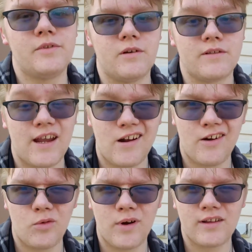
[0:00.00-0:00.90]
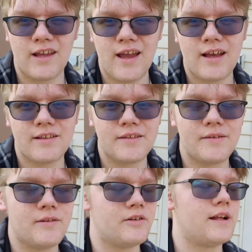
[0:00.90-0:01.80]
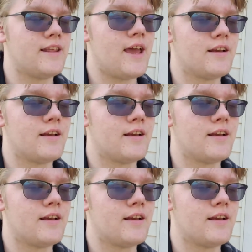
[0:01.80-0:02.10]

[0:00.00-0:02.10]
so it's kind of hard to work on the axe, or not the